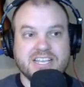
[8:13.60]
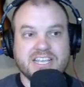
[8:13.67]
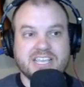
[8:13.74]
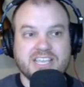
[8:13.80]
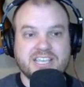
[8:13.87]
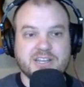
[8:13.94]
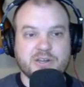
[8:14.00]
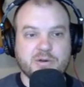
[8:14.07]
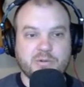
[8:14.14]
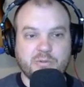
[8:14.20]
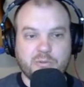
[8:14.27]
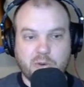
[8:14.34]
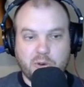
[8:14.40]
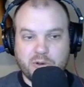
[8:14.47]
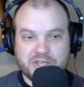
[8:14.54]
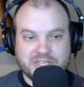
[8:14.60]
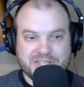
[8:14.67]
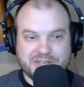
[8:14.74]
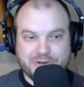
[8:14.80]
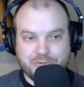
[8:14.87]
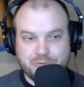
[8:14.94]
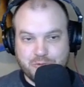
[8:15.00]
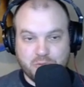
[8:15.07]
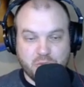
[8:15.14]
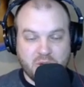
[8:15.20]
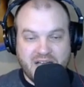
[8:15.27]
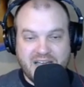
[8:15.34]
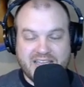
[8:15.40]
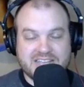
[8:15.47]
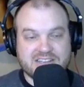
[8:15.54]
in,
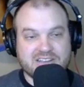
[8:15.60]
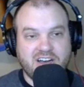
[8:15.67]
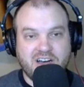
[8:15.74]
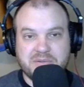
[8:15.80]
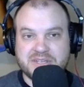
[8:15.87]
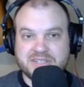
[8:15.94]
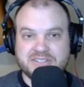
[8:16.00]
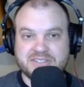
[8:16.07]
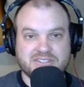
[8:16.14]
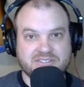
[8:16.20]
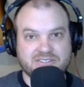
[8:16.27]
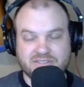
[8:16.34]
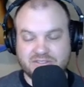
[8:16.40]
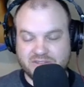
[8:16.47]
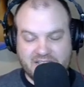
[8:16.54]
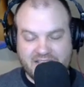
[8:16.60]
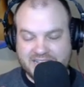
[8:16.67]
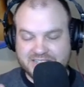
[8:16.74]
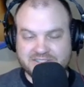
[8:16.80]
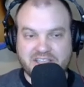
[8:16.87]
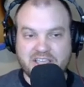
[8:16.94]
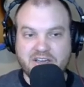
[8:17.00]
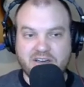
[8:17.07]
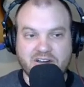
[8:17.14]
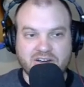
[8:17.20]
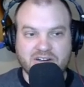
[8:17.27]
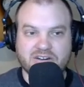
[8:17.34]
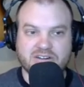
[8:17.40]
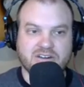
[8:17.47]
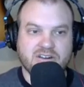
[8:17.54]
why comics as they
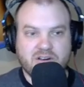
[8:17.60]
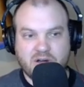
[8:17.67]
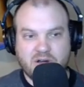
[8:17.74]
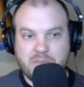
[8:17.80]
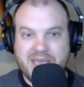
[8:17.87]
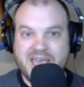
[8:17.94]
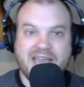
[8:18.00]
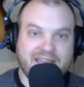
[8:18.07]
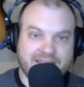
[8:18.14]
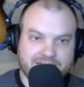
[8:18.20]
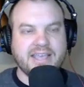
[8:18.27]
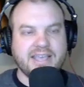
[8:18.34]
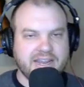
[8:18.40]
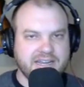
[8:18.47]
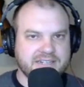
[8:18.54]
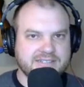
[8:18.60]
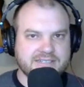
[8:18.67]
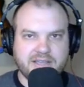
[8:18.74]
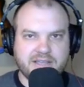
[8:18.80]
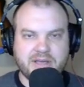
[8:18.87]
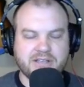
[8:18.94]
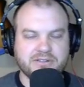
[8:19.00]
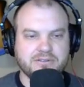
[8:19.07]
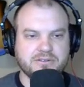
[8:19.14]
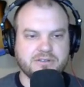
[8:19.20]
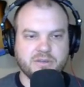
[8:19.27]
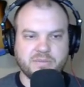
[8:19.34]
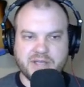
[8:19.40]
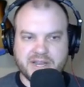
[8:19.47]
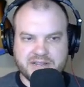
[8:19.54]
are bad. Anytime I
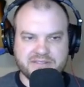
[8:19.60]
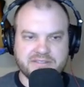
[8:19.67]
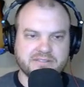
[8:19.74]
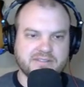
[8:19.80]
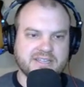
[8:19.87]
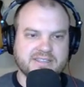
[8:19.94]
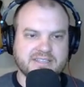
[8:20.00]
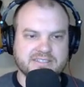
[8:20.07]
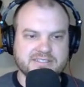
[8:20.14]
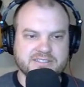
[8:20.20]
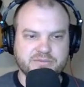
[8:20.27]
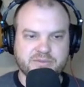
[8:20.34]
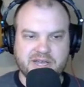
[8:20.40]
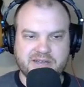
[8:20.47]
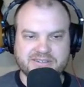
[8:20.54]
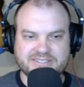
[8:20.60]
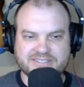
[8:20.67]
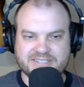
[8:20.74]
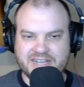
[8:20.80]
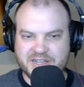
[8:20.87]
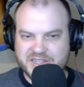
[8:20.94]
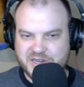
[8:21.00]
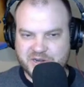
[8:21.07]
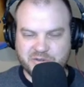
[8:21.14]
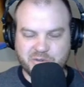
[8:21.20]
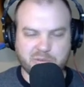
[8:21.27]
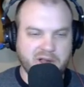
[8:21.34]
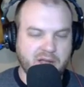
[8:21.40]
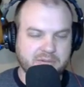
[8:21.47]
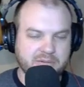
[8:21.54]
look up anything like this about, the
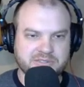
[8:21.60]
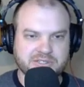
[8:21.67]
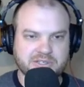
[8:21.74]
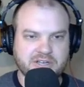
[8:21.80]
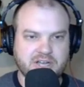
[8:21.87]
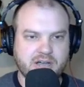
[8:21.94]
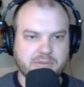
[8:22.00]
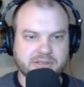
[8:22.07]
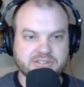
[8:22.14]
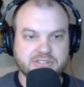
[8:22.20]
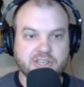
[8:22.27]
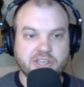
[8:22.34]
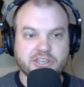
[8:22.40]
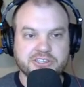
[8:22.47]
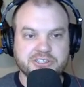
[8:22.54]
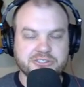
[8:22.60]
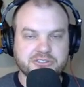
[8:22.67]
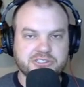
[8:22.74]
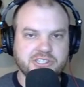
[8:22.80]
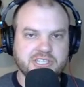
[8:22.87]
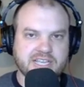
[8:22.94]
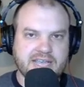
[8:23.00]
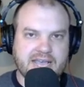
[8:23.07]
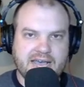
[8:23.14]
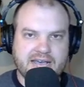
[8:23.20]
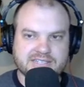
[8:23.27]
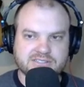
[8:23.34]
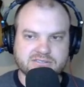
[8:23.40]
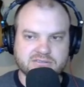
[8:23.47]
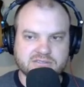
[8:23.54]
problems in comics, usually it
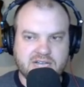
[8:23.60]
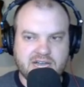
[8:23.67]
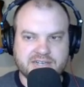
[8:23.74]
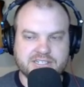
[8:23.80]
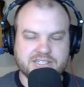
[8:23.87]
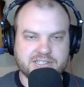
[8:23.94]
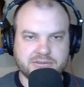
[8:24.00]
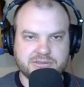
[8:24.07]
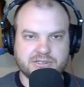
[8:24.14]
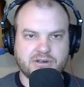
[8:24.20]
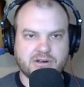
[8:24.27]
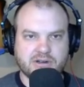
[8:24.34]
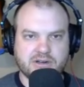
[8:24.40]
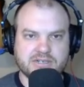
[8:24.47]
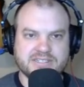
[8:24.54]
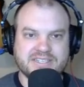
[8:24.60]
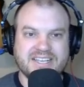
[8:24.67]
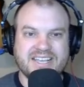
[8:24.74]
has a lot to do with the art,